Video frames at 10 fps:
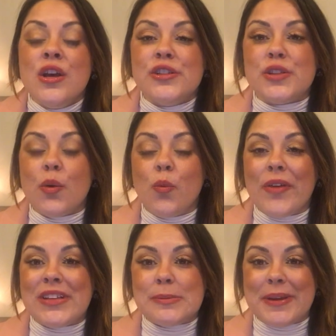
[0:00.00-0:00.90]
So
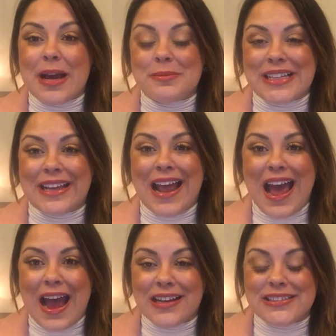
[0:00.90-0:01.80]
when this becomes like an
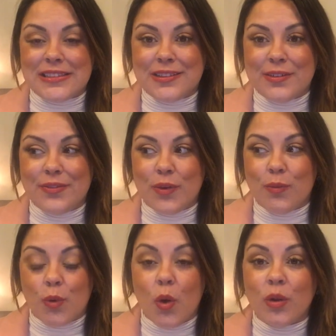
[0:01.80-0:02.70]
active
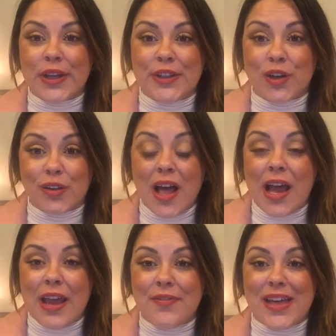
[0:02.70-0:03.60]
role in your
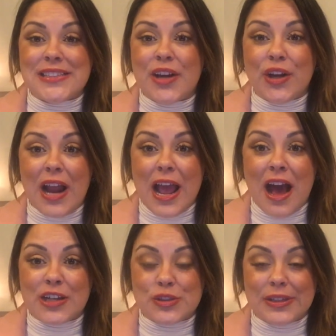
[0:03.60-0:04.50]
life, that's how you're
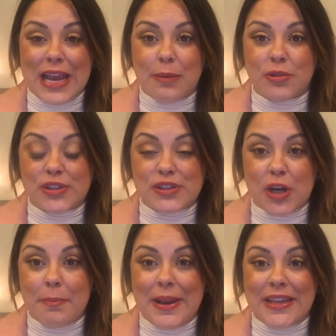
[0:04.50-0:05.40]
actually able to
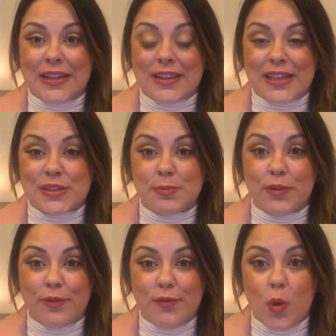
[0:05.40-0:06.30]
start making things
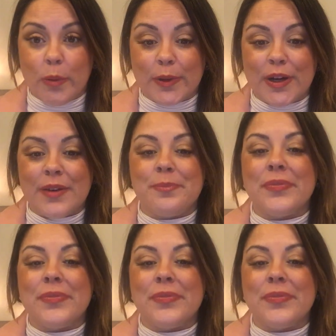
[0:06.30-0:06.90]
move forward.